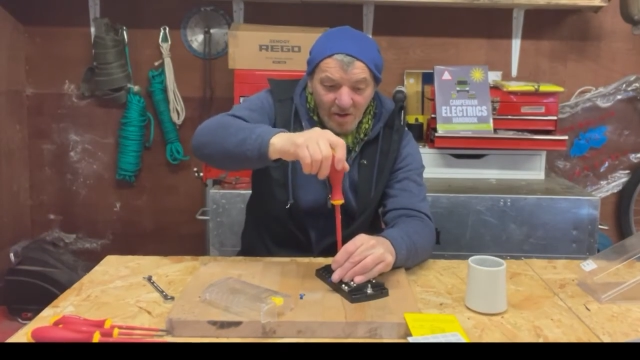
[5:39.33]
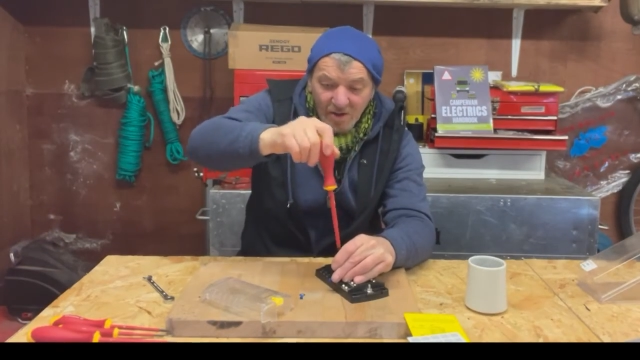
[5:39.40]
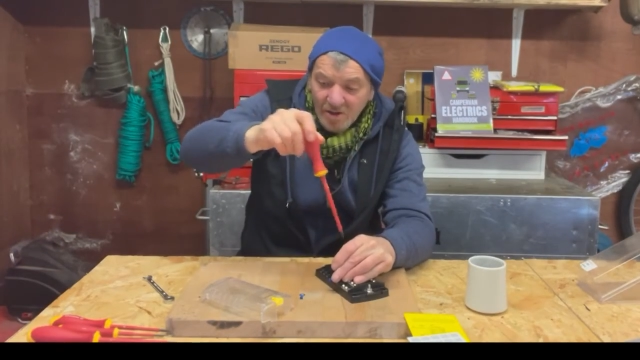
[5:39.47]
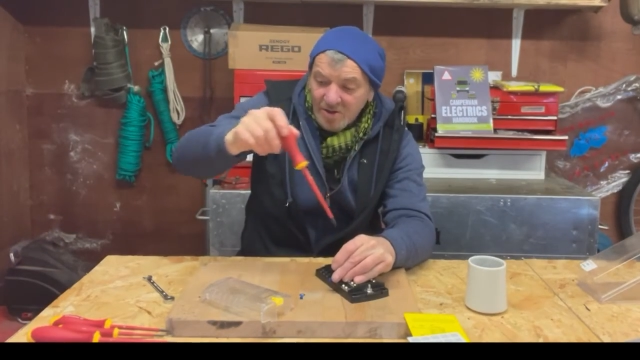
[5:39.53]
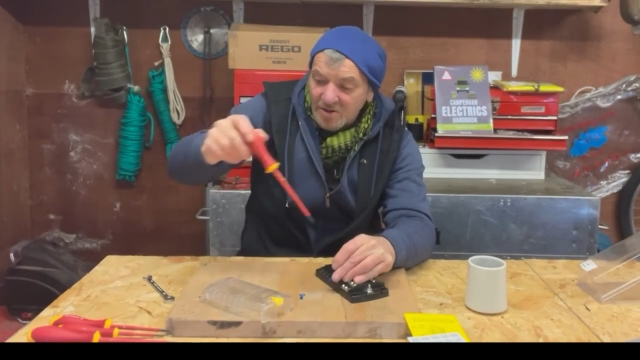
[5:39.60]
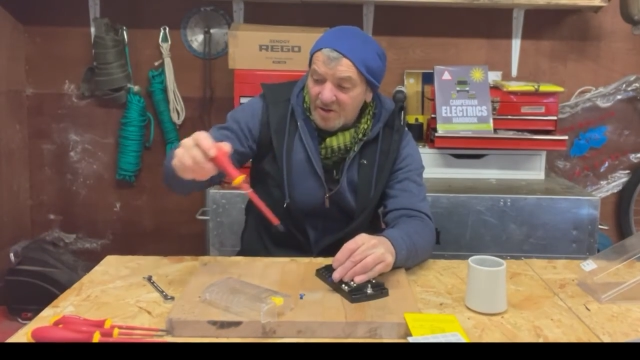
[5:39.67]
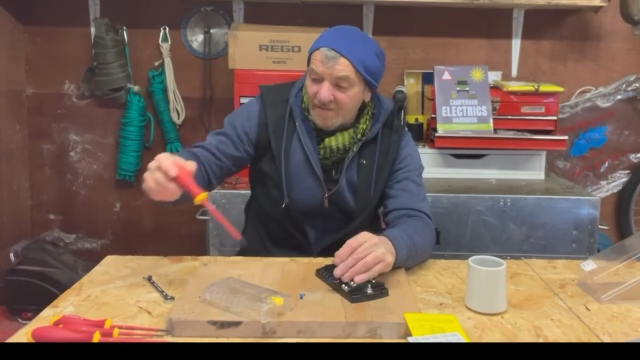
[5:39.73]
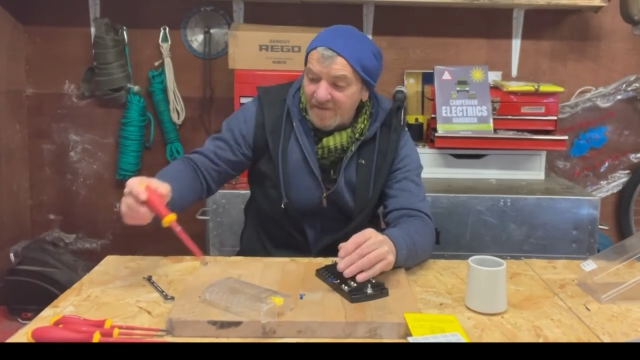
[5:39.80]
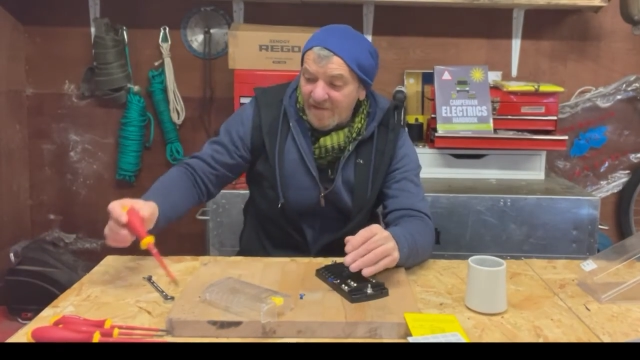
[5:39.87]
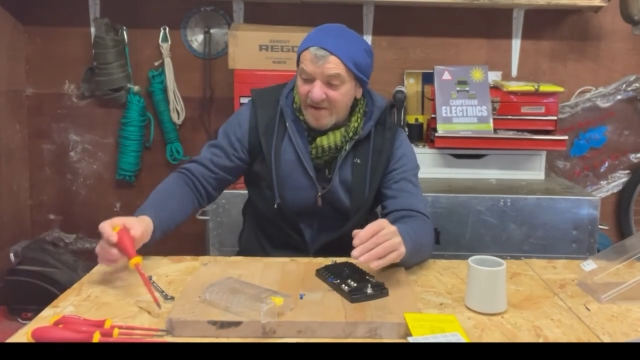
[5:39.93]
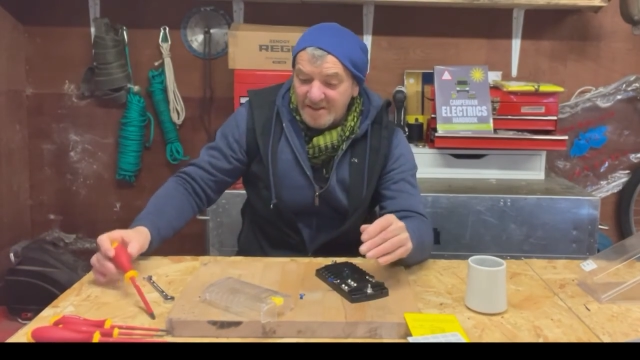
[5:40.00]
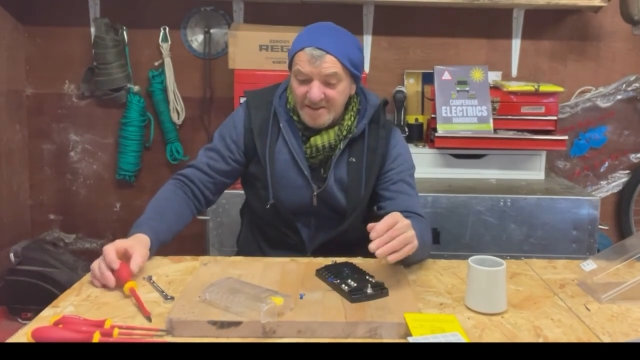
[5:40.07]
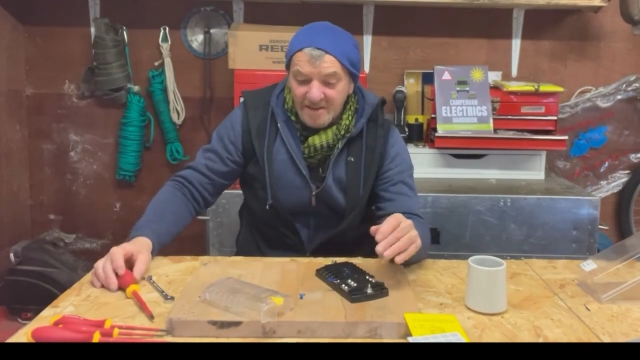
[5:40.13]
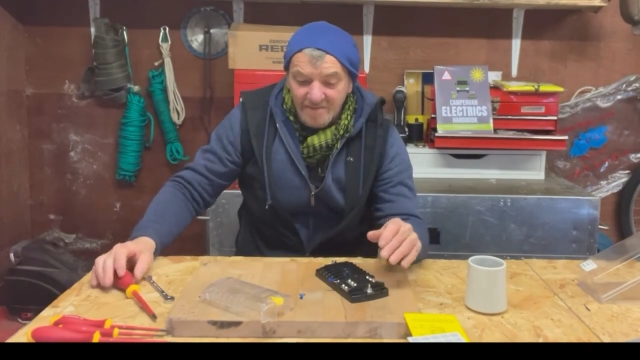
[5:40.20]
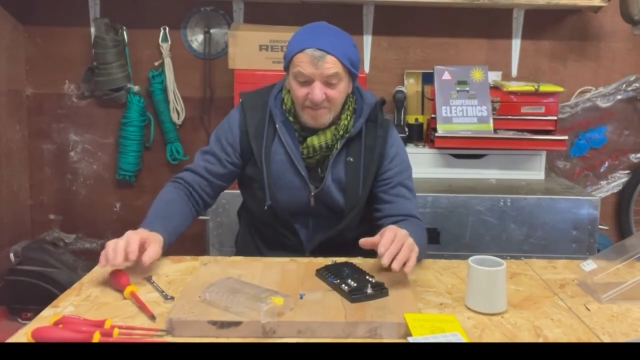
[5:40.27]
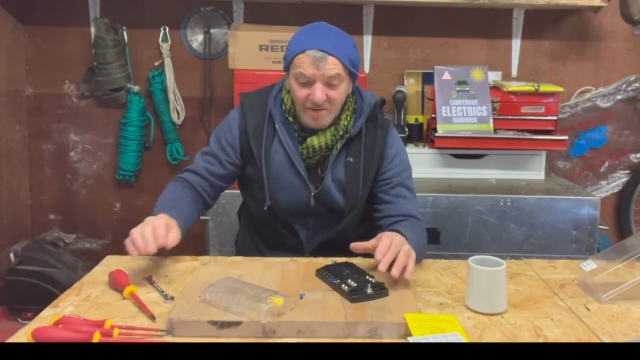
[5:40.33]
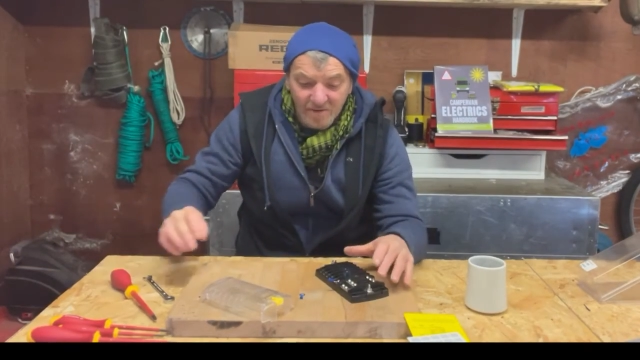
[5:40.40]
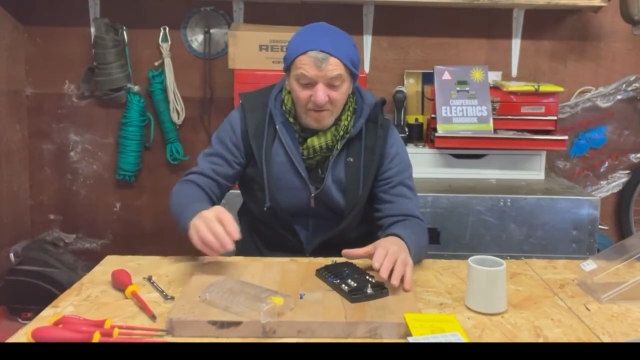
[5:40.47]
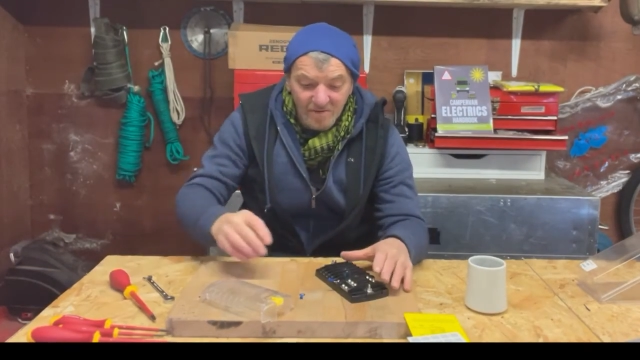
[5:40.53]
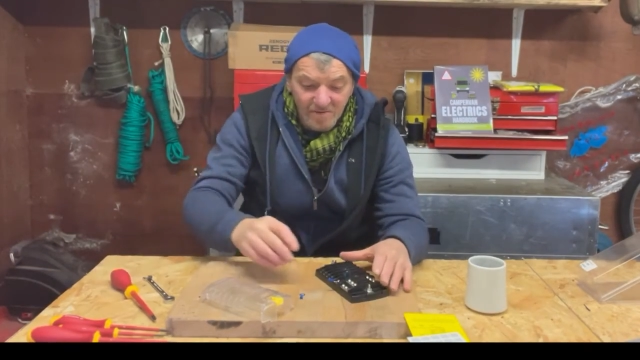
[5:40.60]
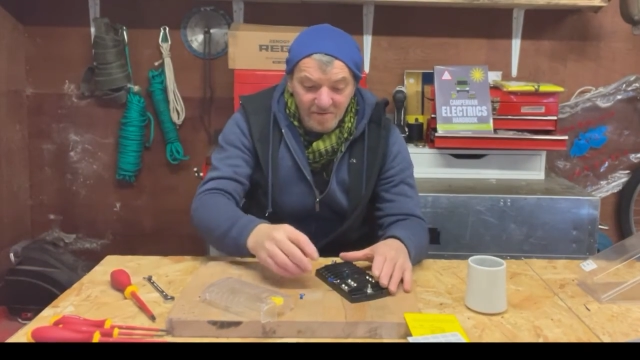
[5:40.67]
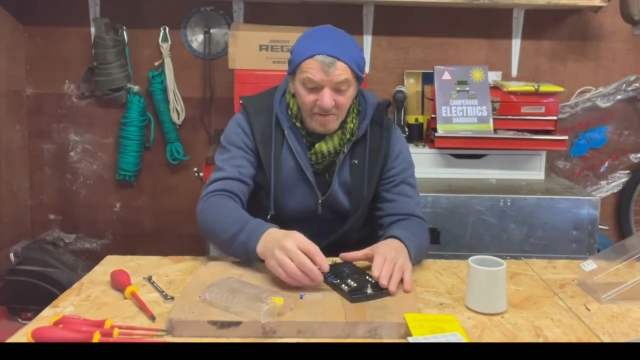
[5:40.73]
so very
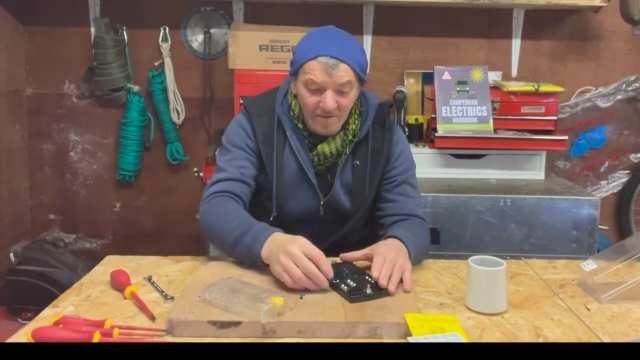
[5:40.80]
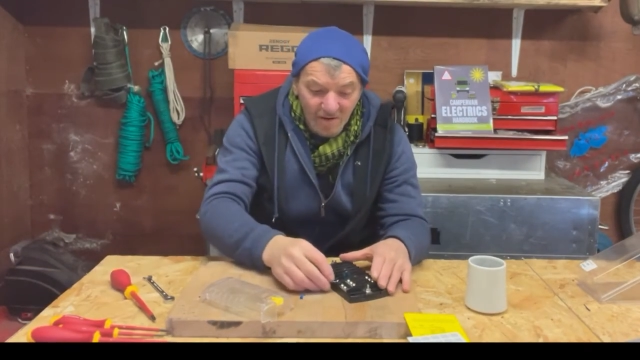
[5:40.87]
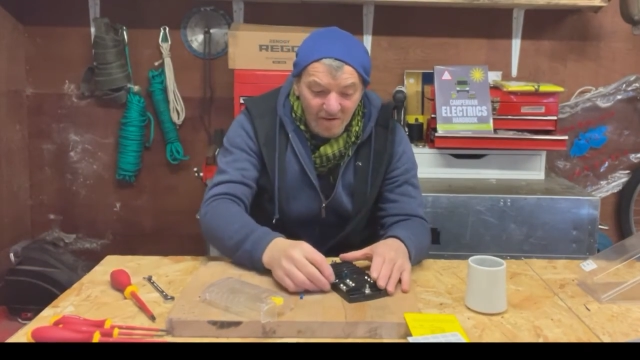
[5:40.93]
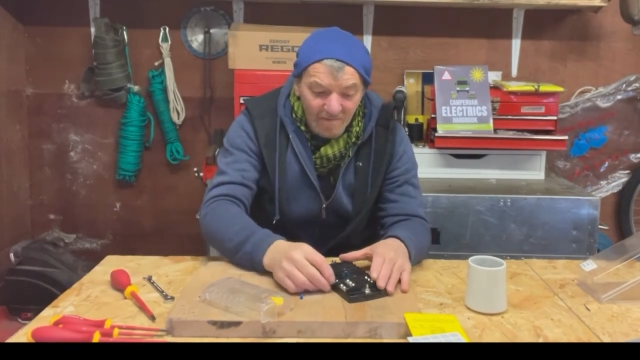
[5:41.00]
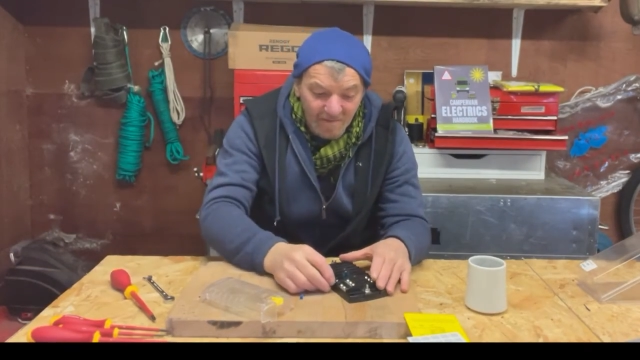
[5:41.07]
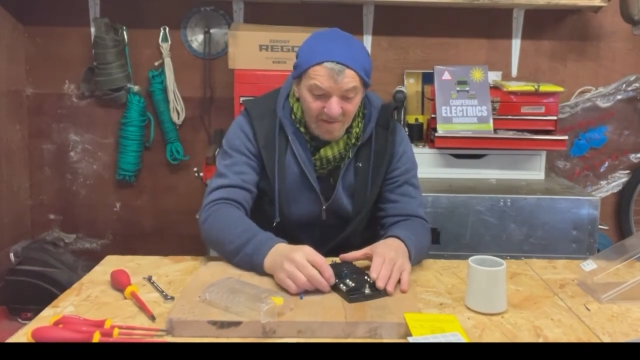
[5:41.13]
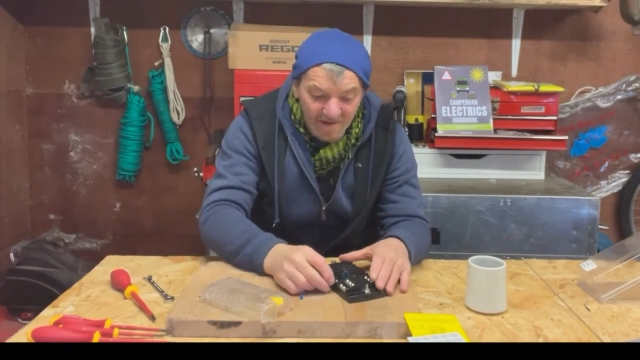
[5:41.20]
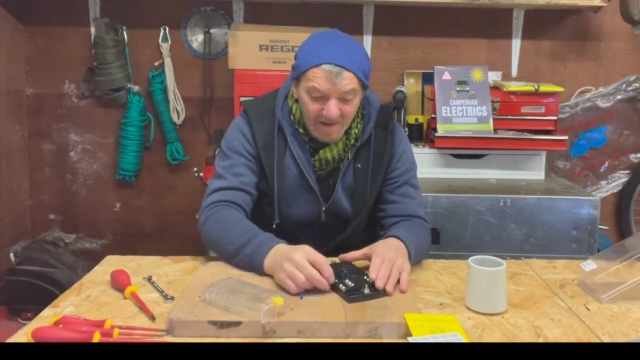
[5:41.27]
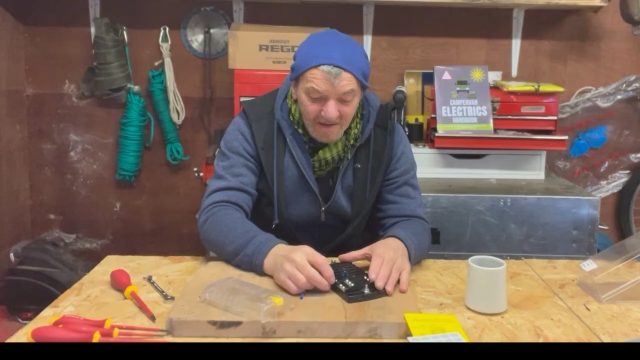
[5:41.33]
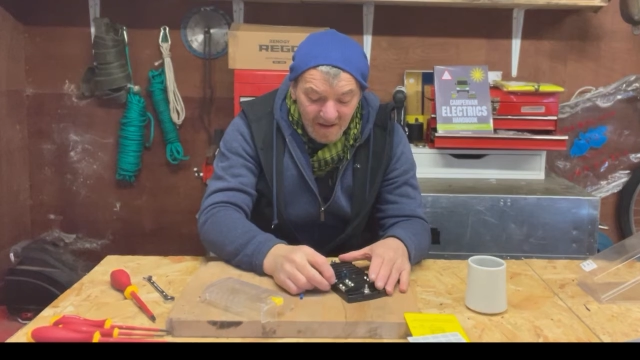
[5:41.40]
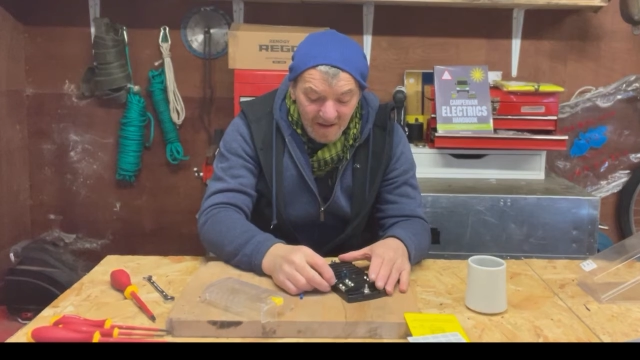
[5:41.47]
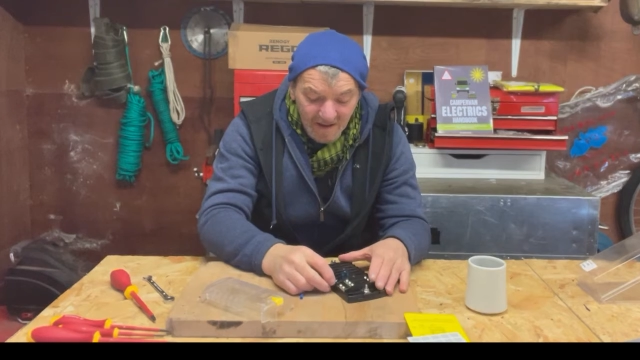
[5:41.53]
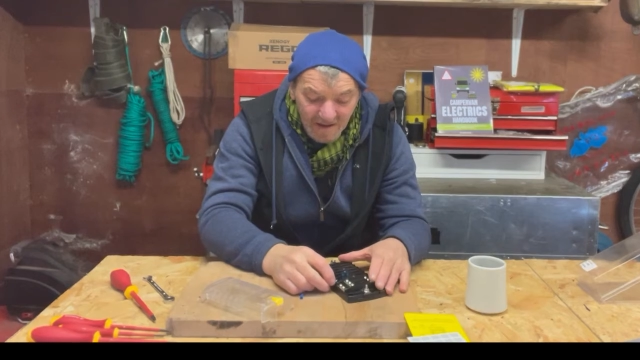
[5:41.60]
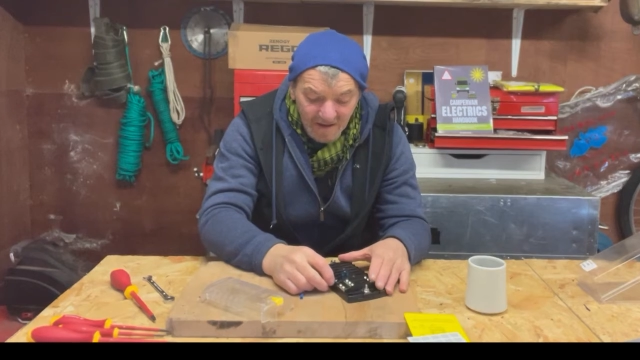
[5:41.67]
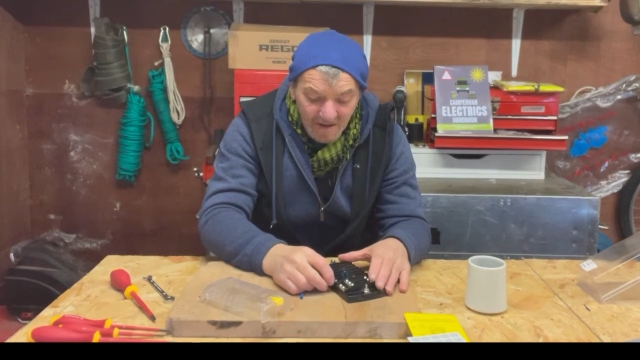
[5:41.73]
simple not very uh,